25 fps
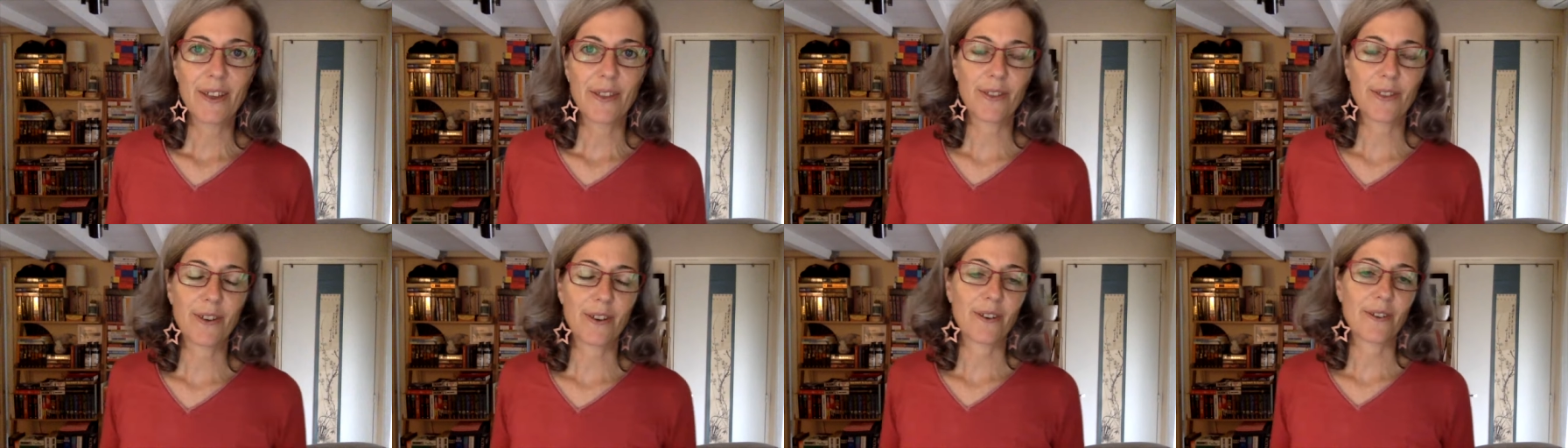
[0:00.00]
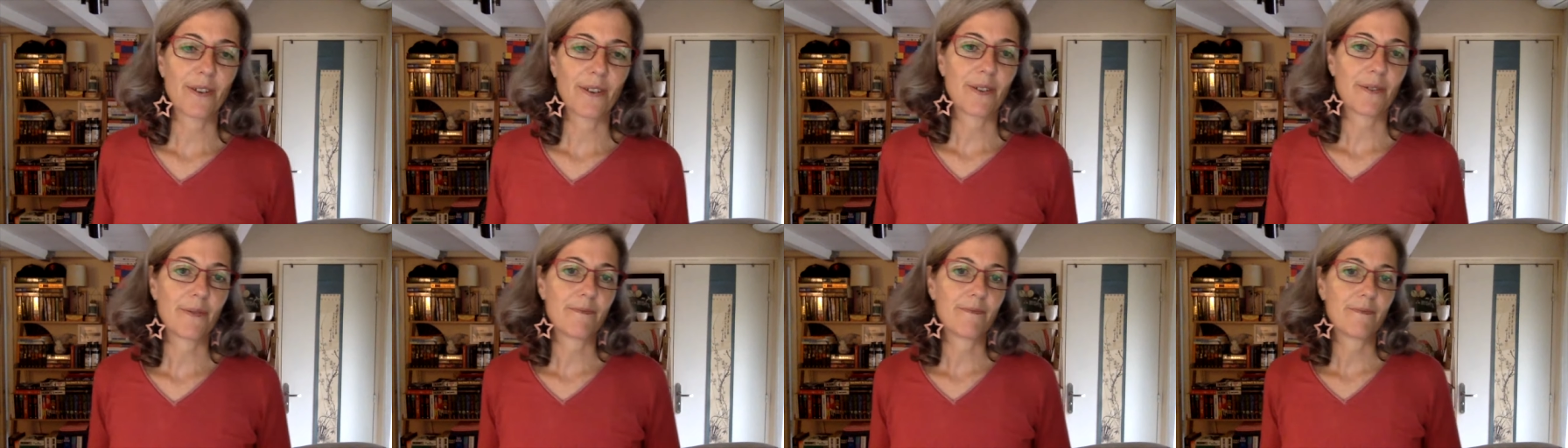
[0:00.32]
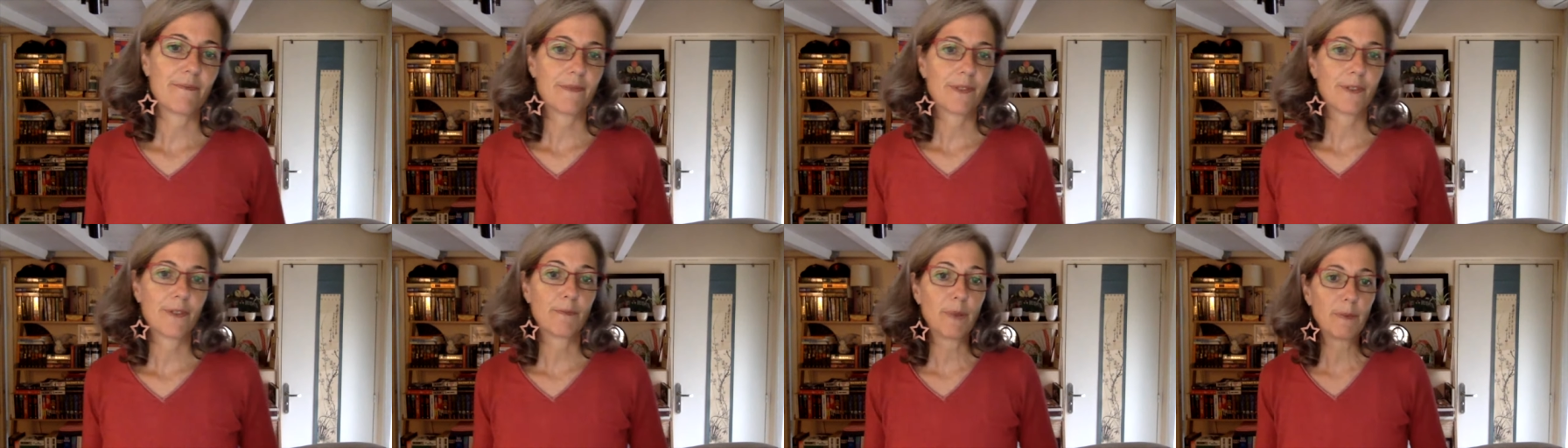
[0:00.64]

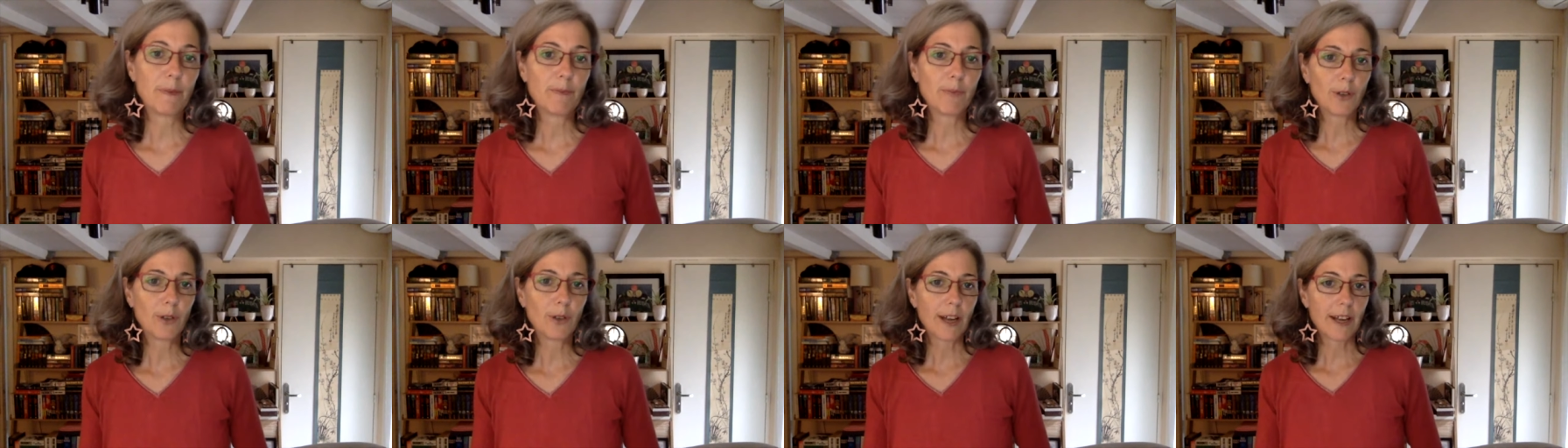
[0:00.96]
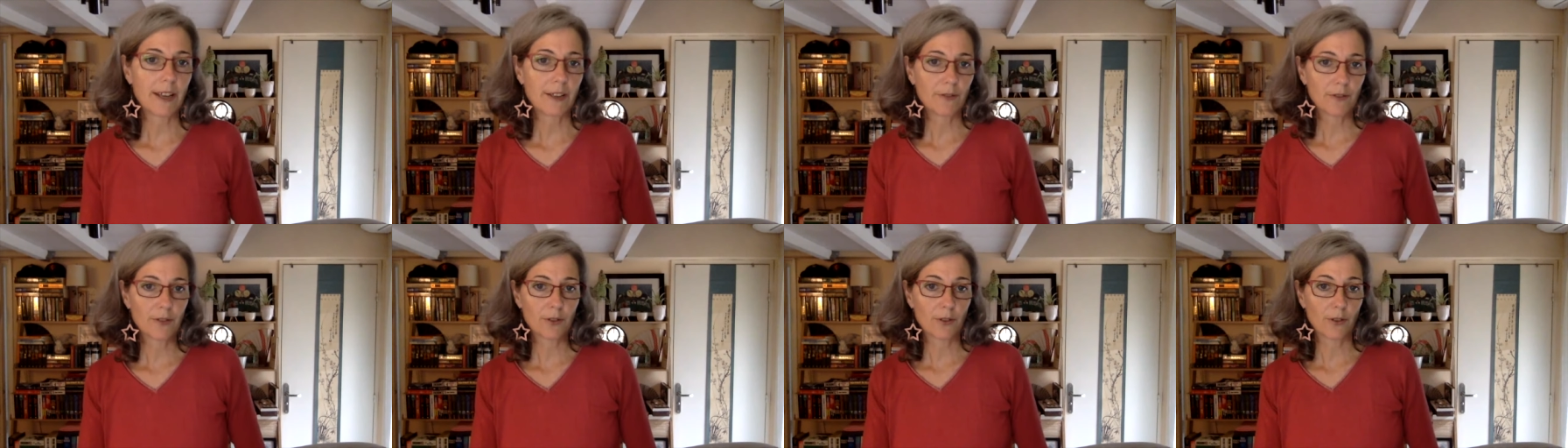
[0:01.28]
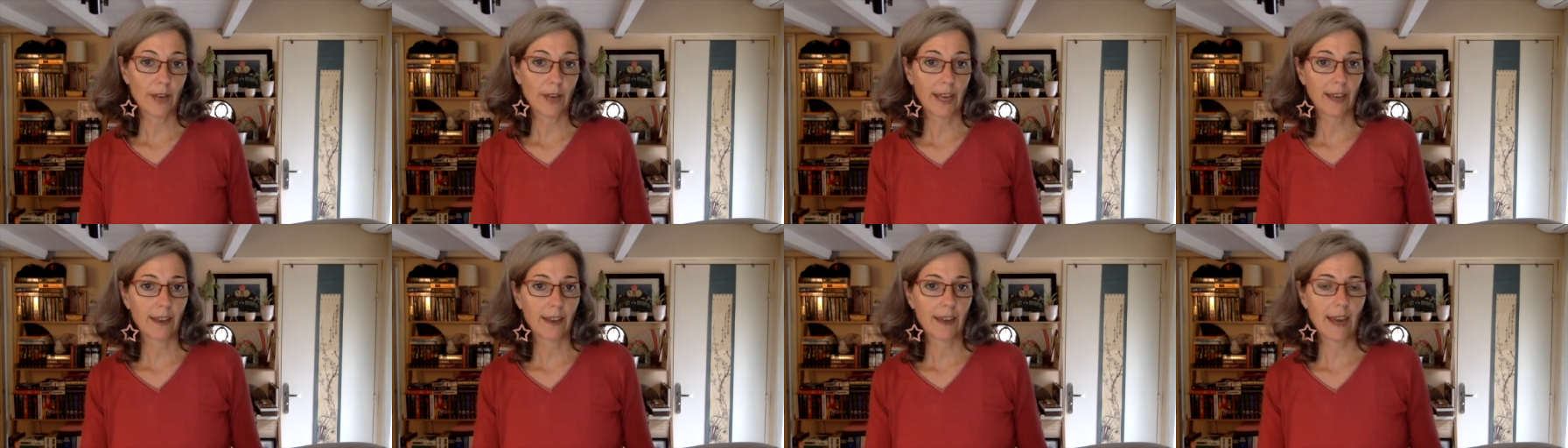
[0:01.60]
the, the people I used to
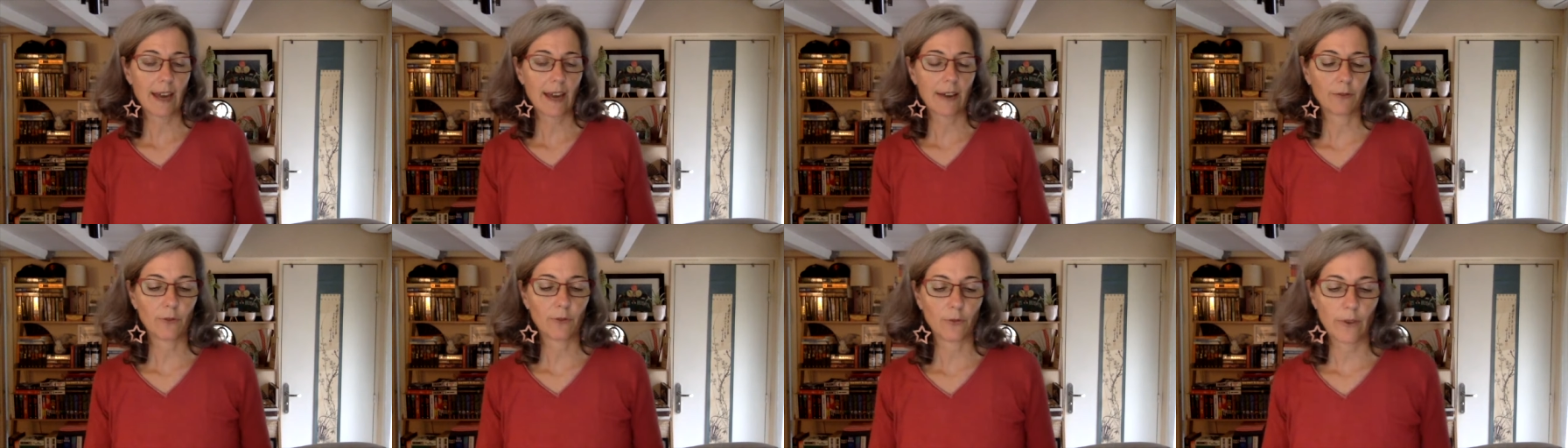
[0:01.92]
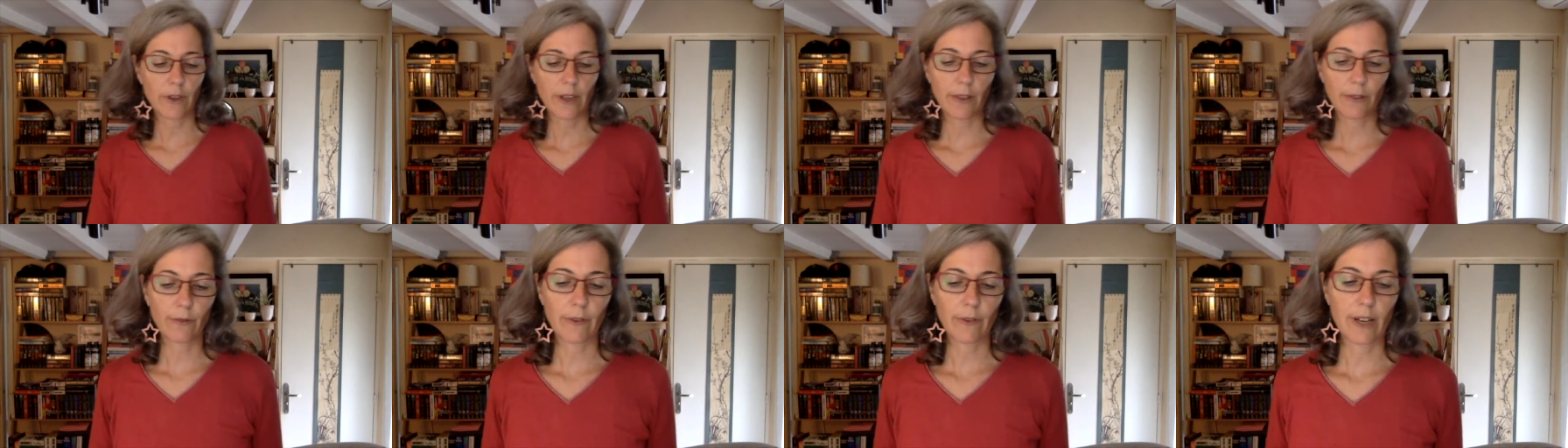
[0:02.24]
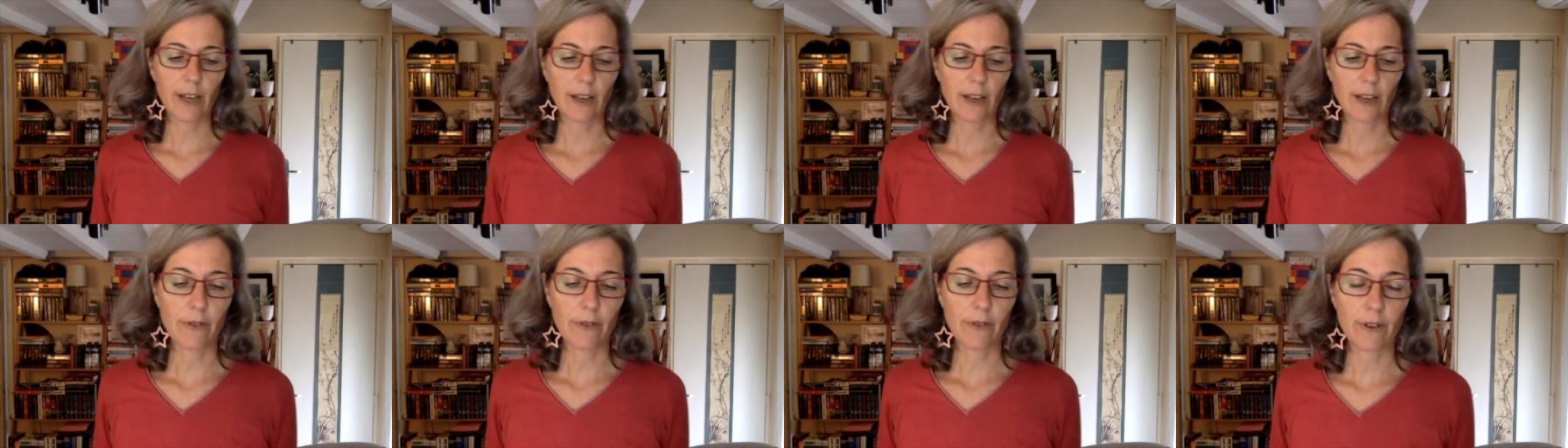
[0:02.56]
hang out with
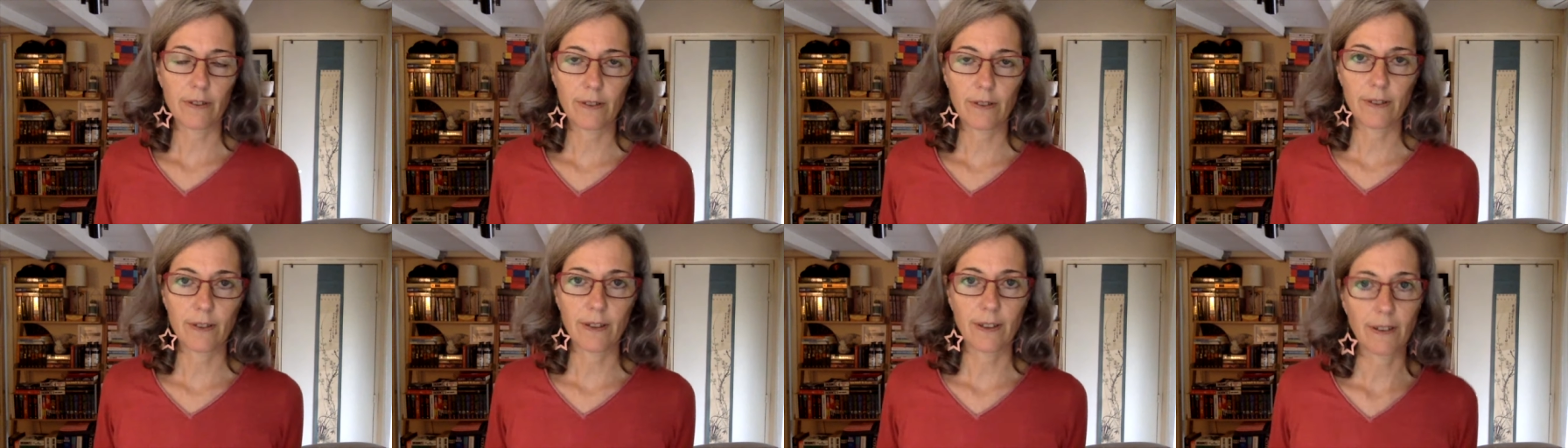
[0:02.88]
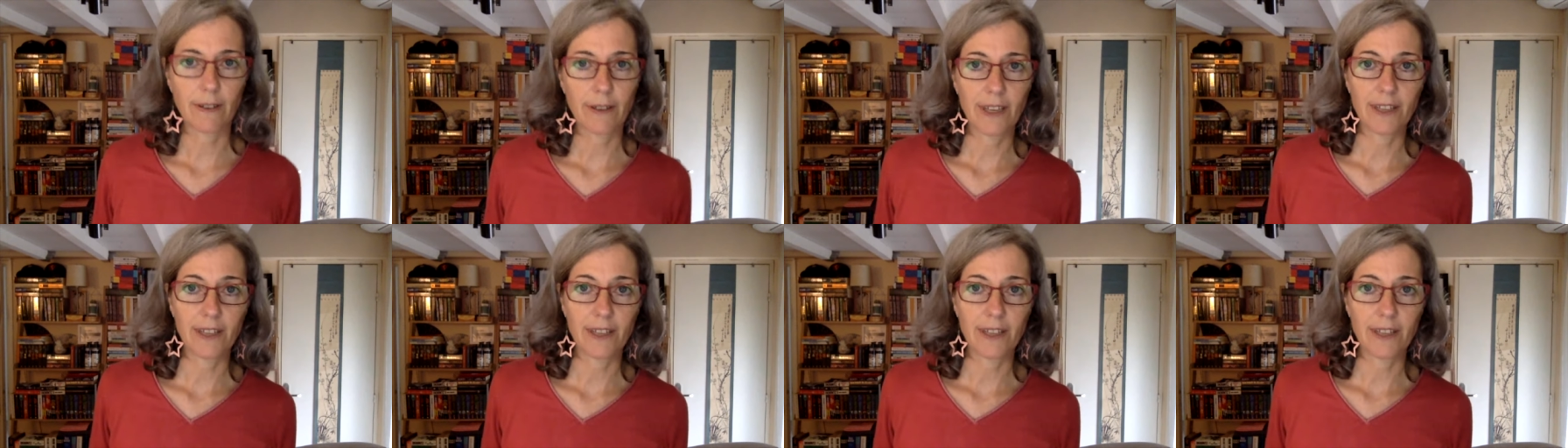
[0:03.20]
when I was uh,